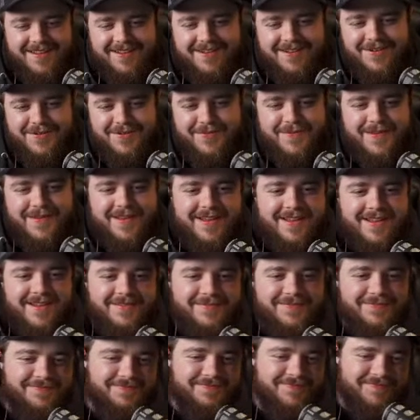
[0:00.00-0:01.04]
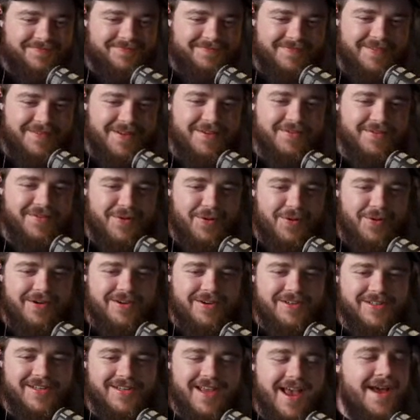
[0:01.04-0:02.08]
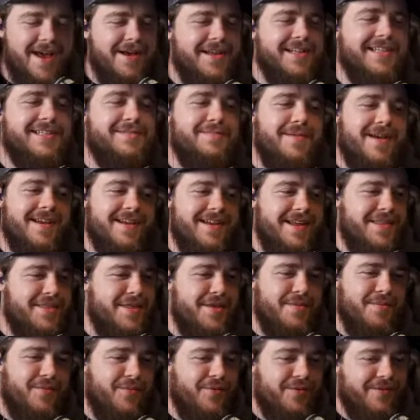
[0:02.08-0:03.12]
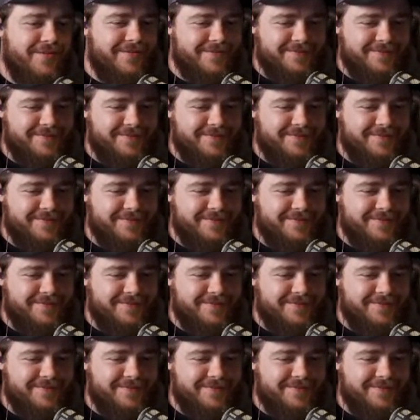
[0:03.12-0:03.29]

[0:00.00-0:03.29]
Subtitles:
Oh man, of course. I expect nothing more.